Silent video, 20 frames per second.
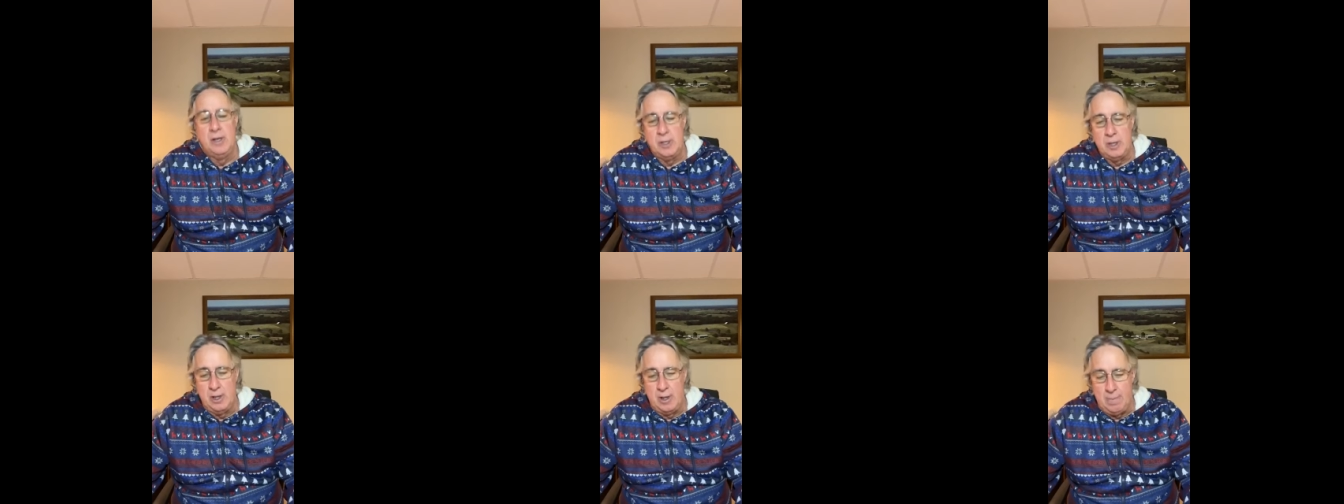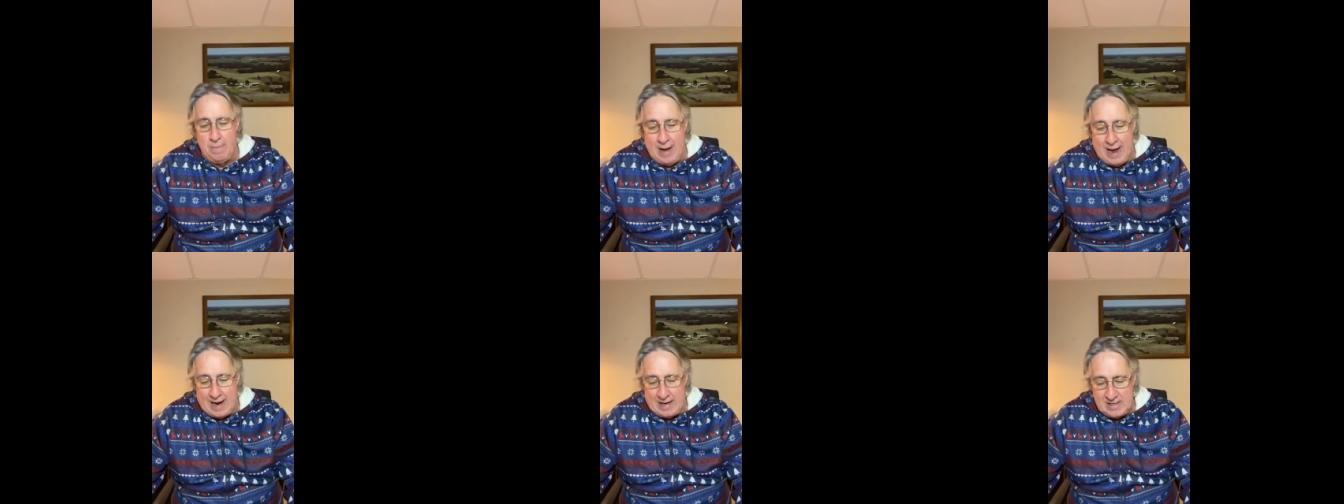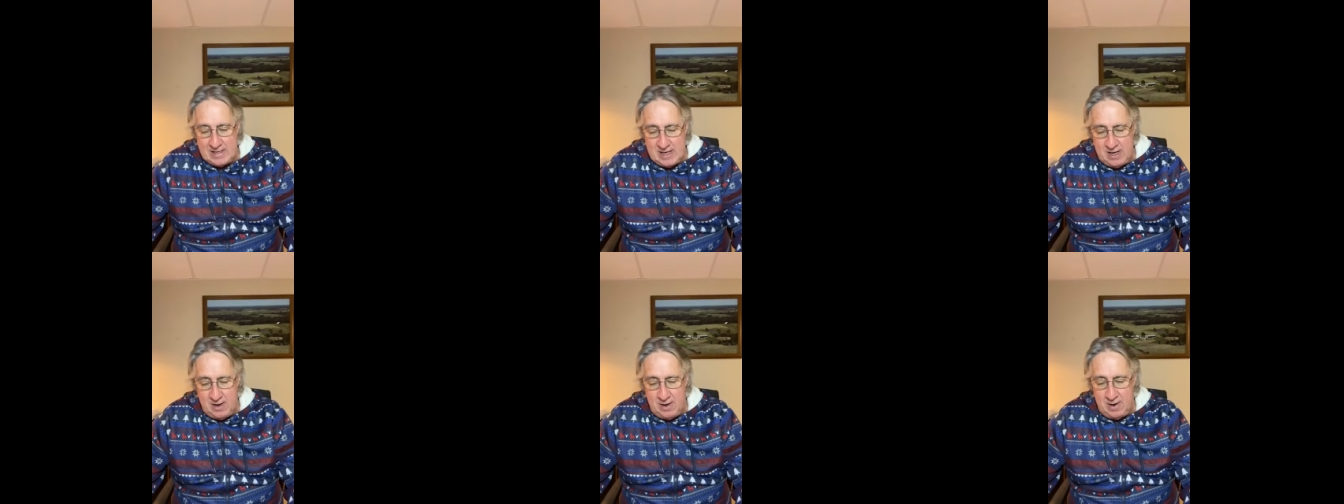to the
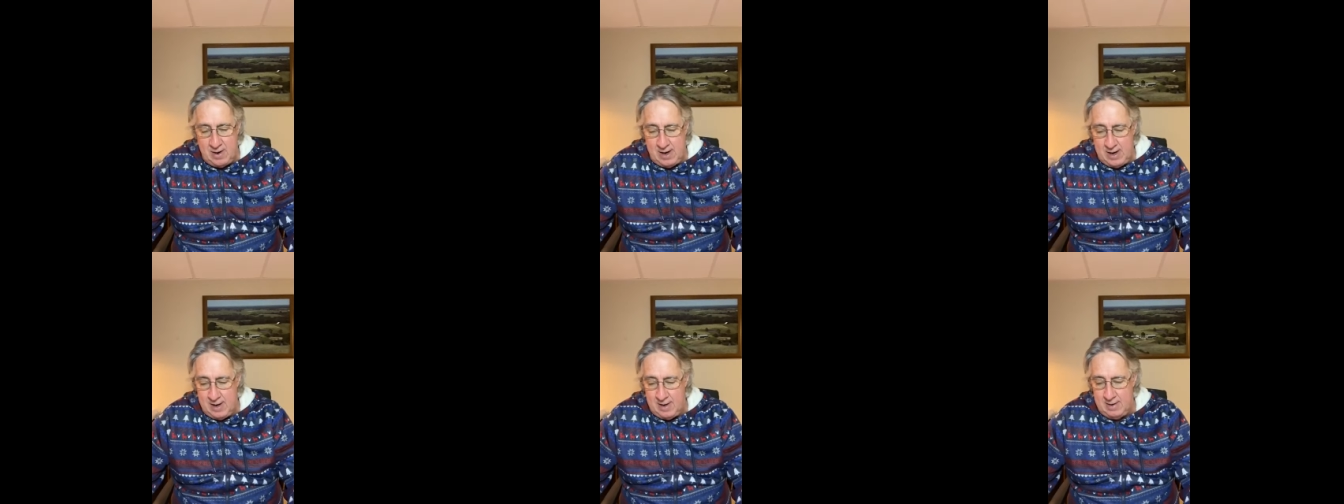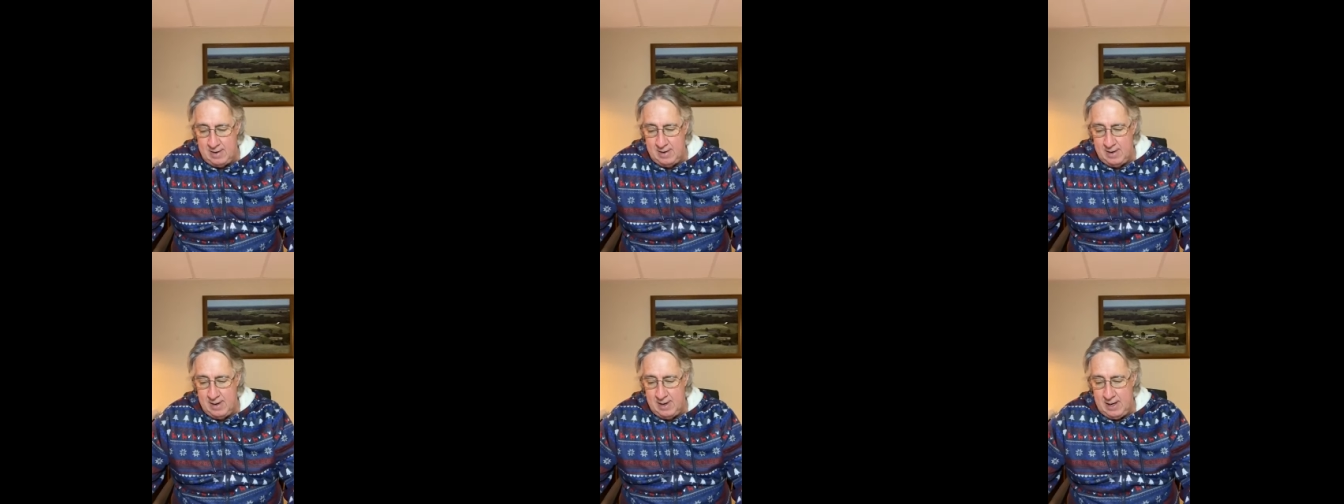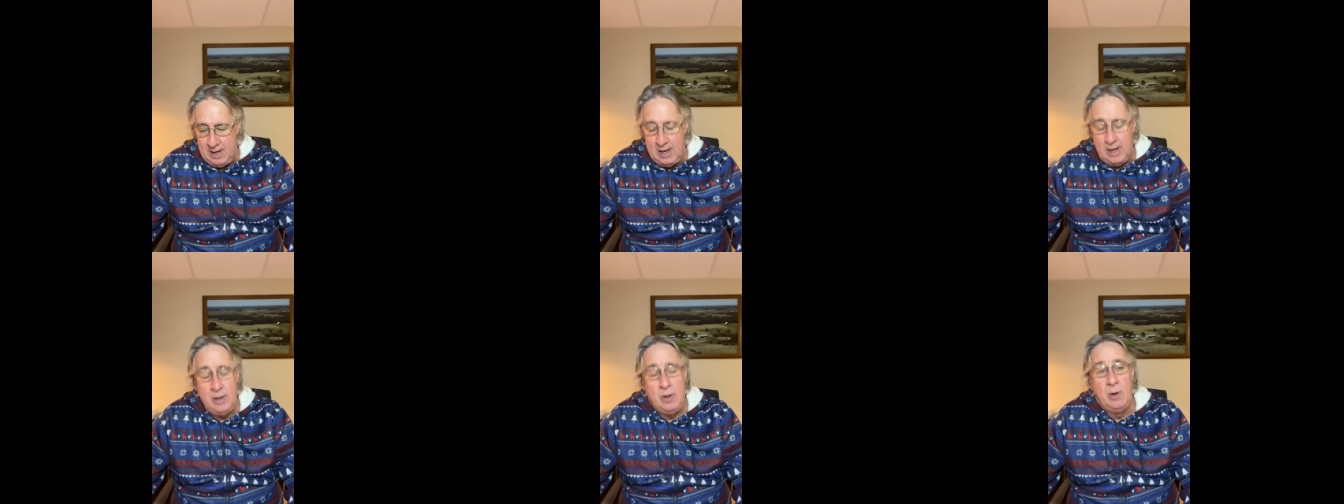bacteria
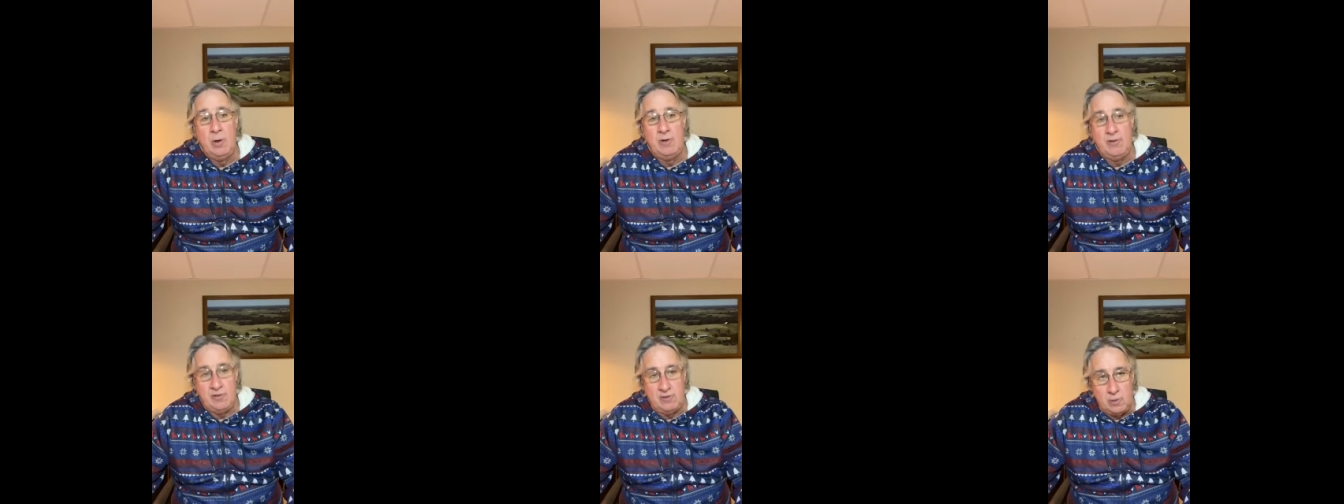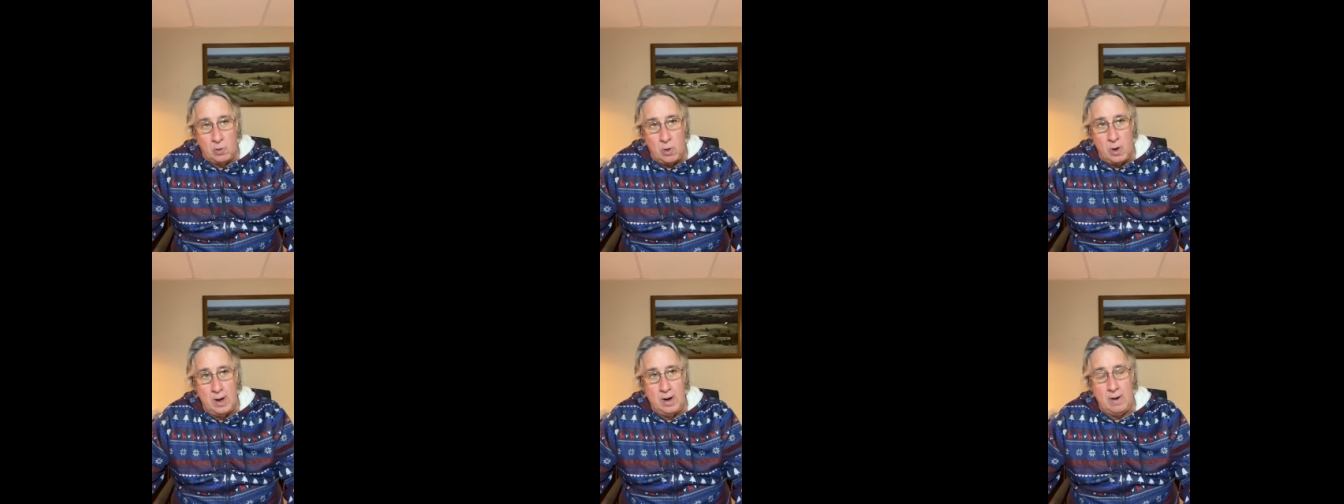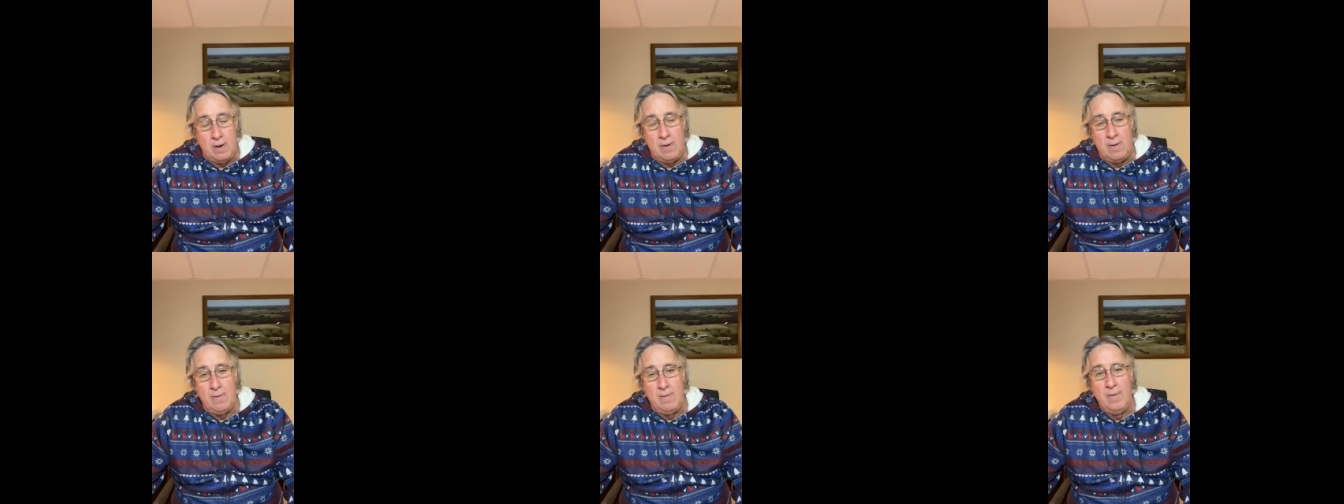in your
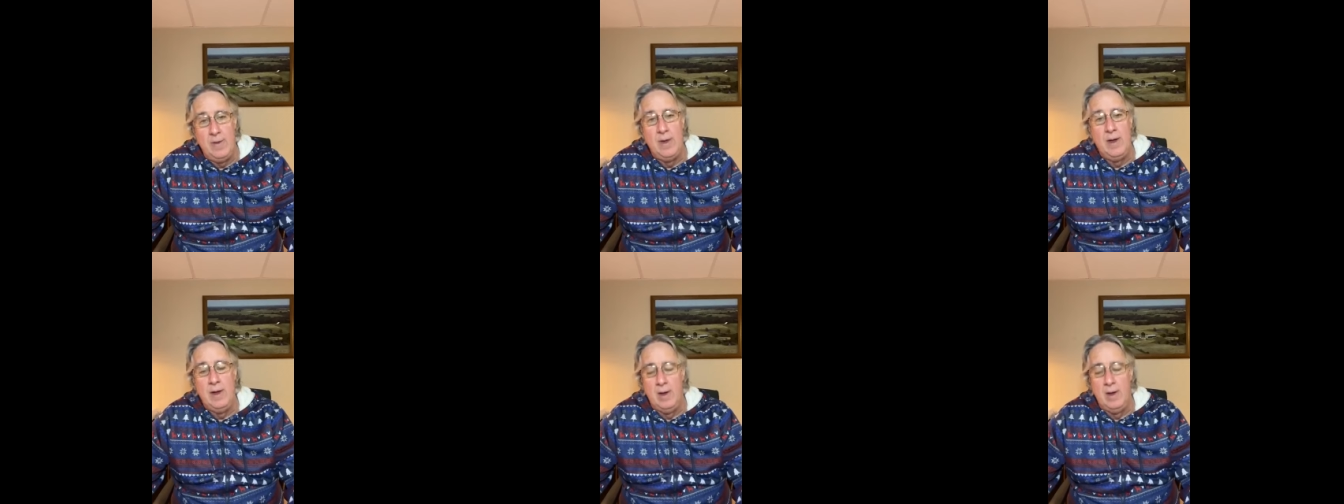soil.